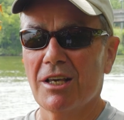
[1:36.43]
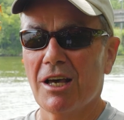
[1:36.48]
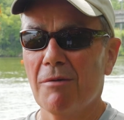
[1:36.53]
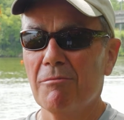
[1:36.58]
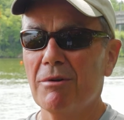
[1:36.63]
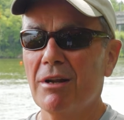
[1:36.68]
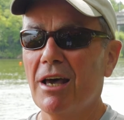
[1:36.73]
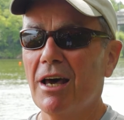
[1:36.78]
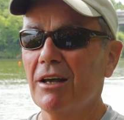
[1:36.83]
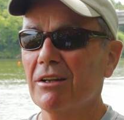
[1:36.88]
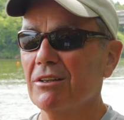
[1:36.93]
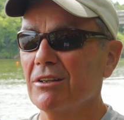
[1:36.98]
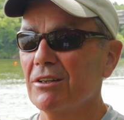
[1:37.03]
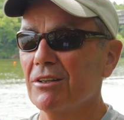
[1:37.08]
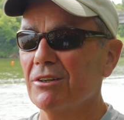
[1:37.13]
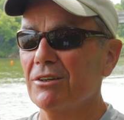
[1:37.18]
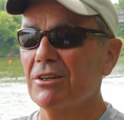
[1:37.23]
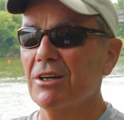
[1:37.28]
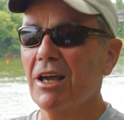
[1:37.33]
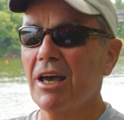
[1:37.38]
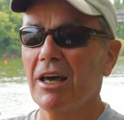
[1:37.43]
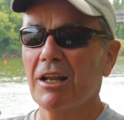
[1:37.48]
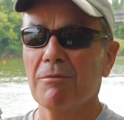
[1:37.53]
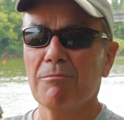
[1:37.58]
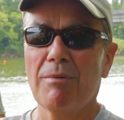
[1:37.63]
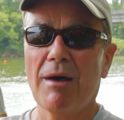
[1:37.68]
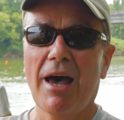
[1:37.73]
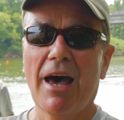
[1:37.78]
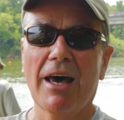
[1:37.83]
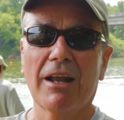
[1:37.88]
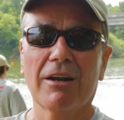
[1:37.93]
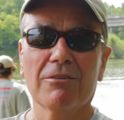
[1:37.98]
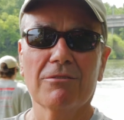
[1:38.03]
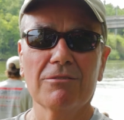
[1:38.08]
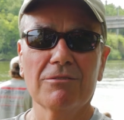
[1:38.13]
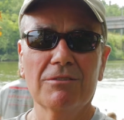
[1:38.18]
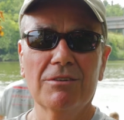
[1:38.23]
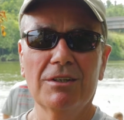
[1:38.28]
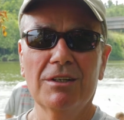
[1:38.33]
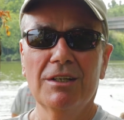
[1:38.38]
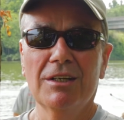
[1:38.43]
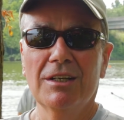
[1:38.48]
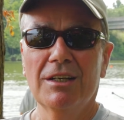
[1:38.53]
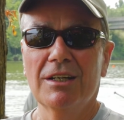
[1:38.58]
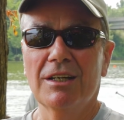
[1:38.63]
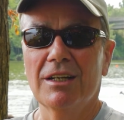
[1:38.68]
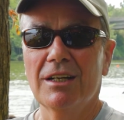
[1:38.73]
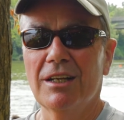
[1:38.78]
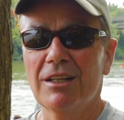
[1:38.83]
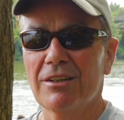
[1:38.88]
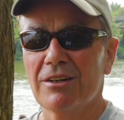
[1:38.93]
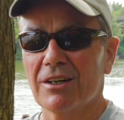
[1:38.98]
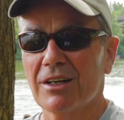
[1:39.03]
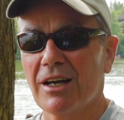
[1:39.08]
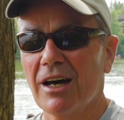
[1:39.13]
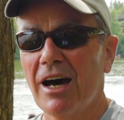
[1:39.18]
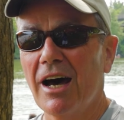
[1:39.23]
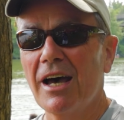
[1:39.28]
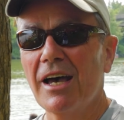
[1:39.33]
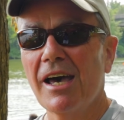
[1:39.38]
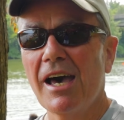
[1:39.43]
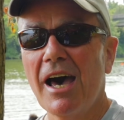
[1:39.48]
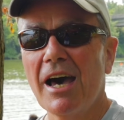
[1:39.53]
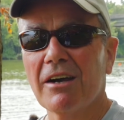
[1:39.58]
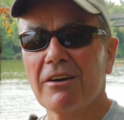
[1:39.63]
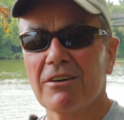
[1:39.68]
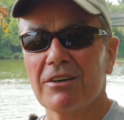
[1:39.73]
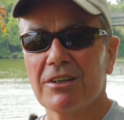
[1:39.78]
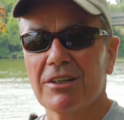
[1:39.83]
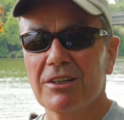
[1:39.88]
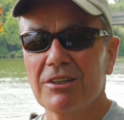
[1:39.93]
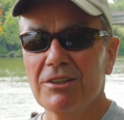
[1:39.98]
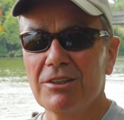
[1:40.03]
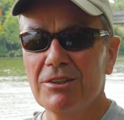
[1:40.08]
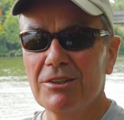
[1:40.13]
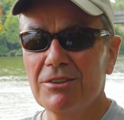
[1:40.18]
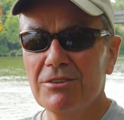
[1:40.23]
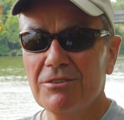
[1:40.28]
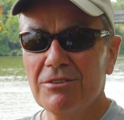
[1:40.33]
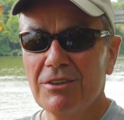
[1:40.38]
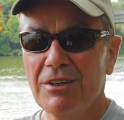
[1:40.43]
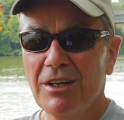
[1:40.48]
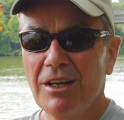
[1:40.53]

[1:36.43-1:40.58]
coming out to learn how to paddle, either kayak or canoe,